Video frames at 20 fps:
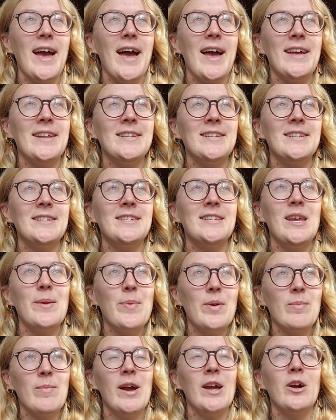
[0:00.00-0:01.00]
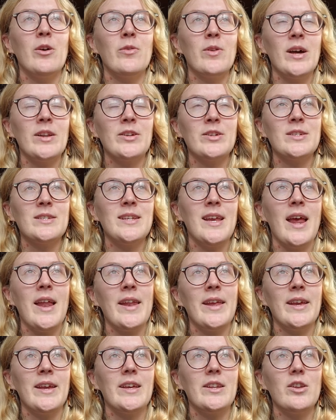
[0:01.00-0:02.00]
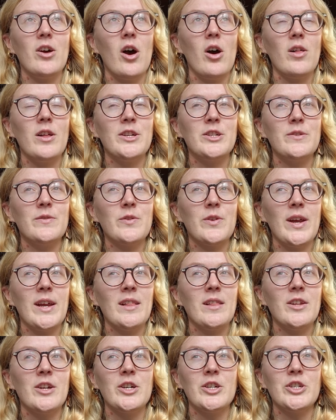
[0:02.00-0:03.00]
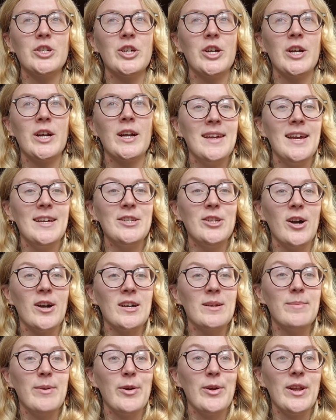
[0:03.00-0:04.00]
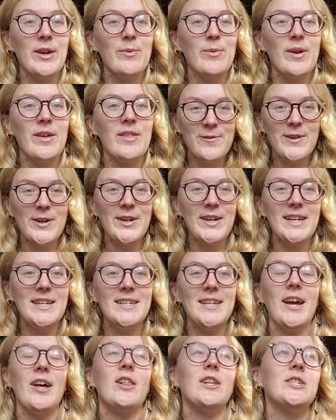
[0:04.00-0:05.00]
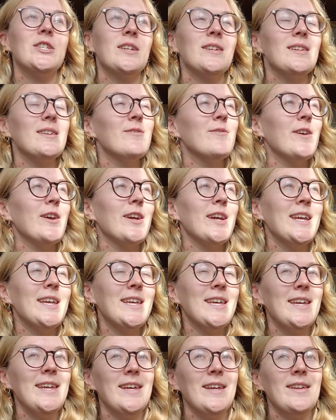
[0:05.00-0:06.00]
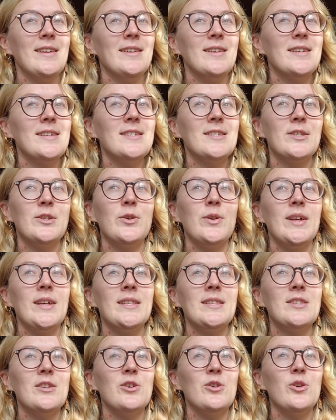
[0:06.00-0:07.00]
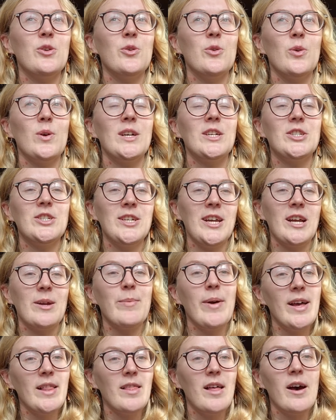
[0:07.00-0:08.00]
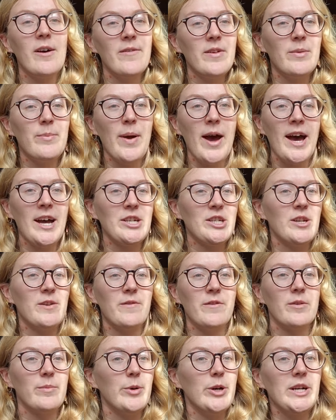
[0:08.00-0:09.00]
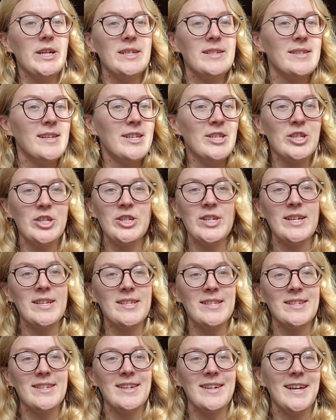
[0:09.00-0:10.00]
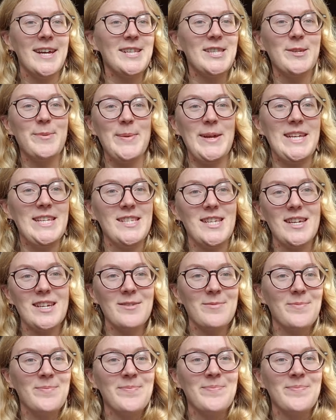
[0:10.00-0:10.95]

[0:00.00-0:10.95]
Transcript: and deepen my own understanding and knowledge of great literature and talk about it with very intelligent and very keen students who share my love and passion for books. It's amazing.